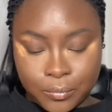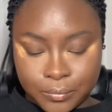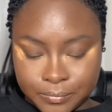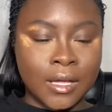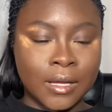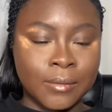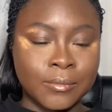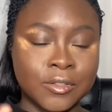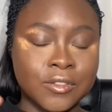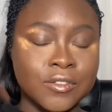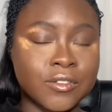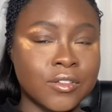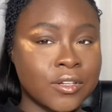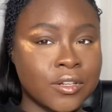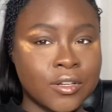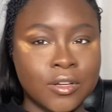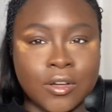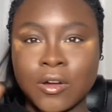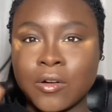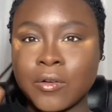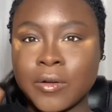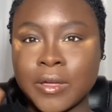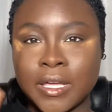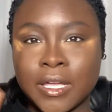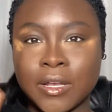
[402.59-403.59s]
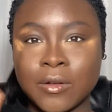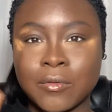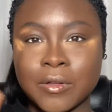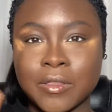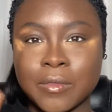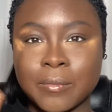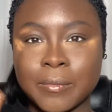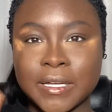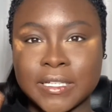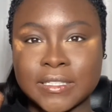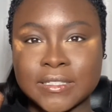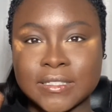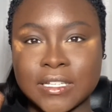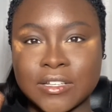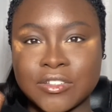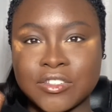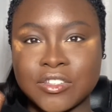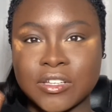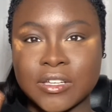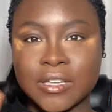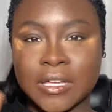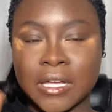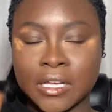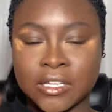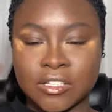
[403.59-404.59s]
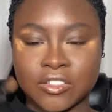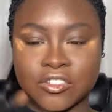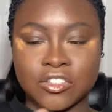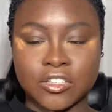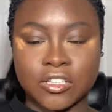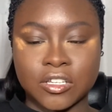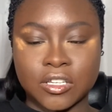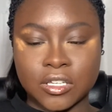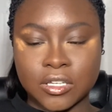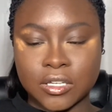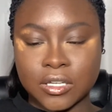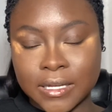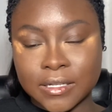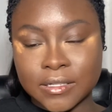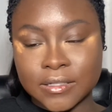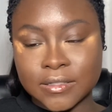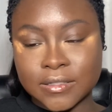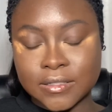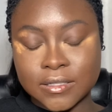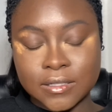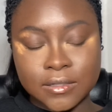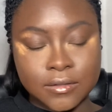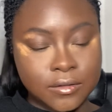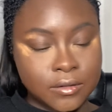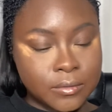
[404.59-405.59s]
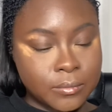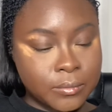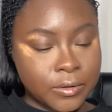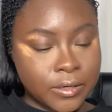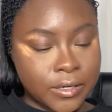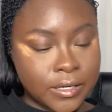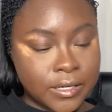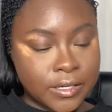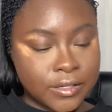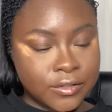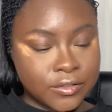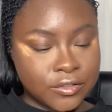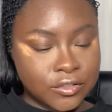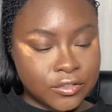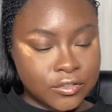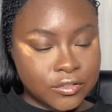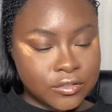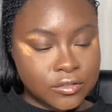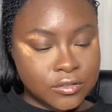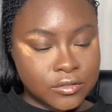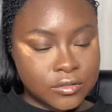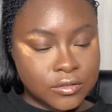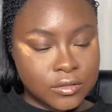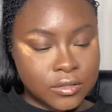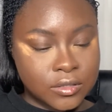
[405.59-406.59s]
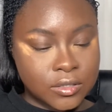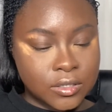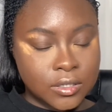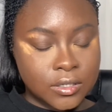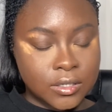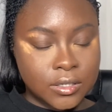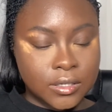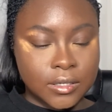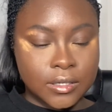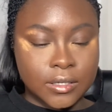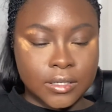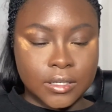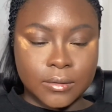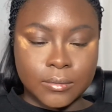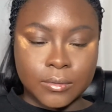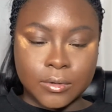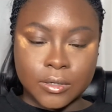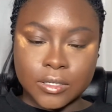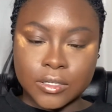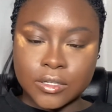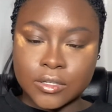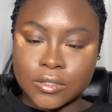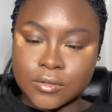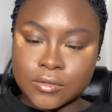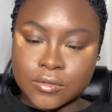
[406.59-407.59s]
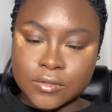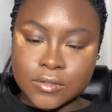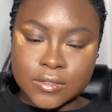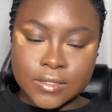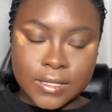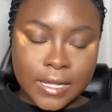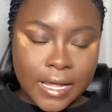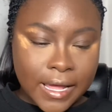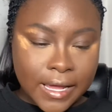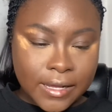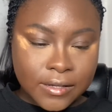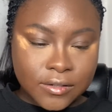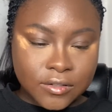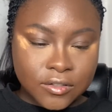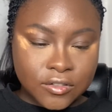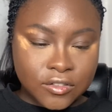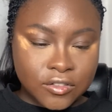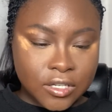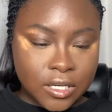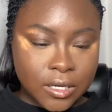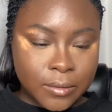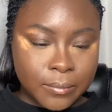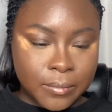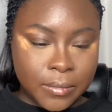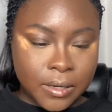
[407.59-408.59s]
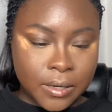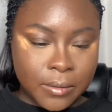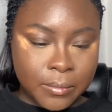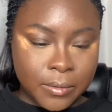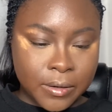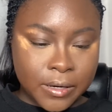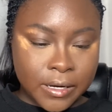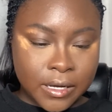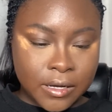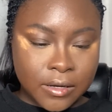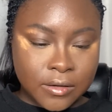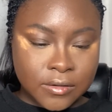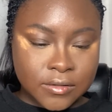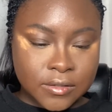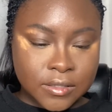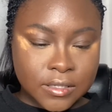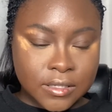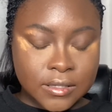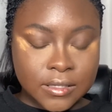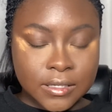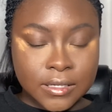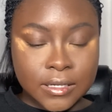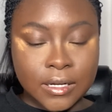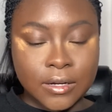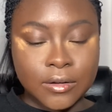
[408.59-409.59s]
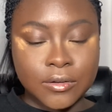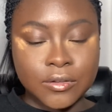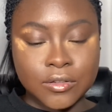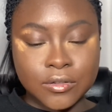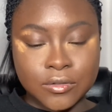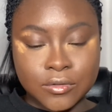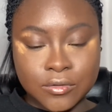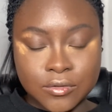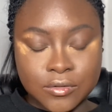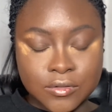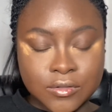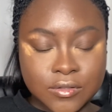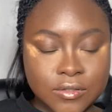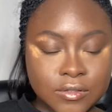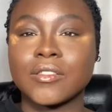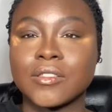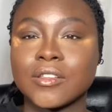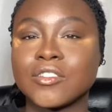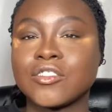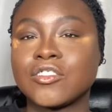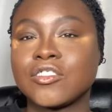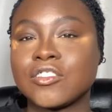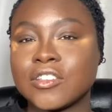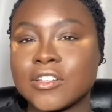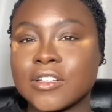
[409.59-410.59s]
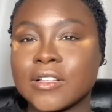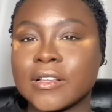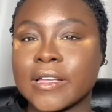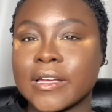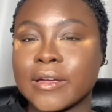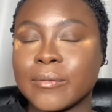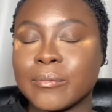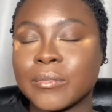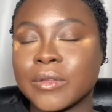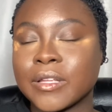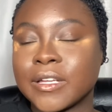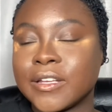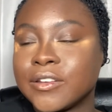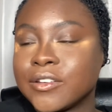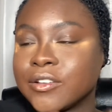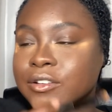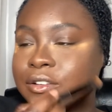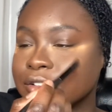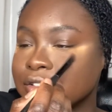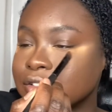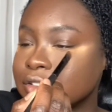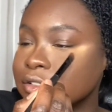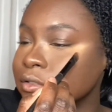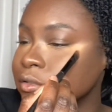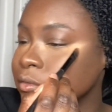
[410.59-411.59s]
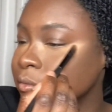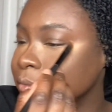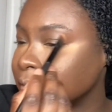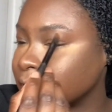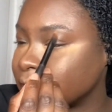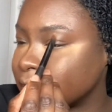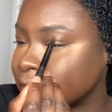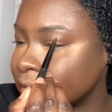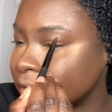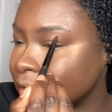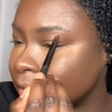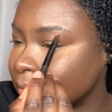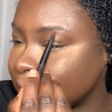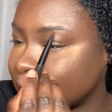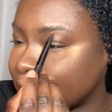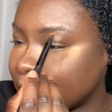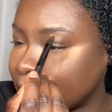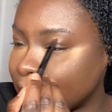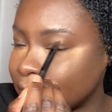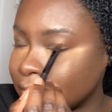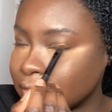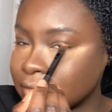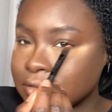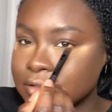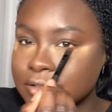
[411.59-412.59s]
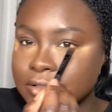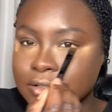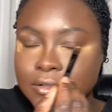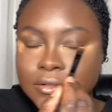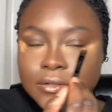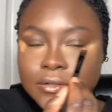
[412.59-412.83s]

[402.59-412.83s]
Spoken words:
I'm just gonna go in with my Sonia Kashuk concealer brush, and I'm gonna use that to shape my brows, and then I'll use the SheGlam blender to blend them out.